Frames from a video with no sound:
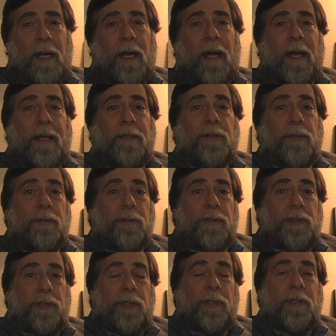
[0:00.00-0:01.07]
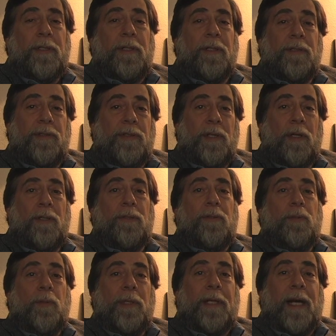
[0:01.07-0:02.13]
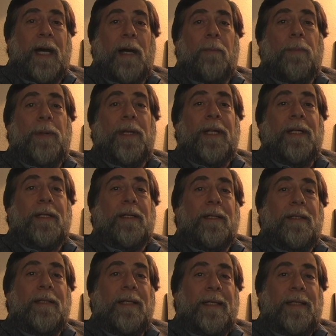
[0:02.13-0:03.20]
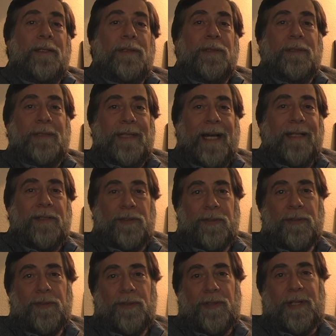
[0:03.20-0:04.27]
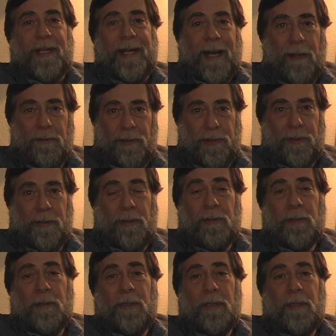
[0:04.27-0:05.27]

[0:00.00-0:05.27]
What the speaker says: and you should consult with competent legal licensed counsel